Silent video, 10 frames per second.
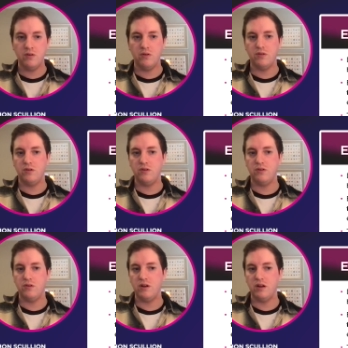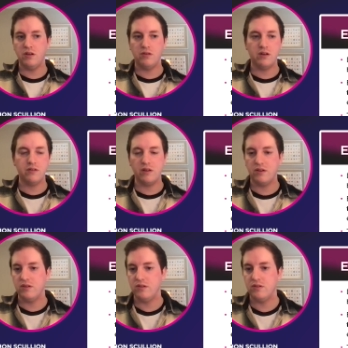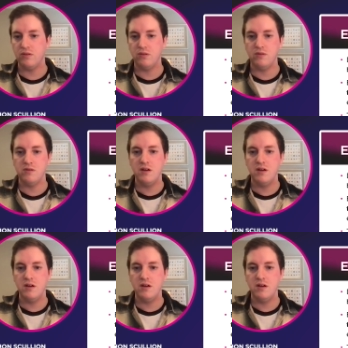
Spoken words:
or do you do any translations to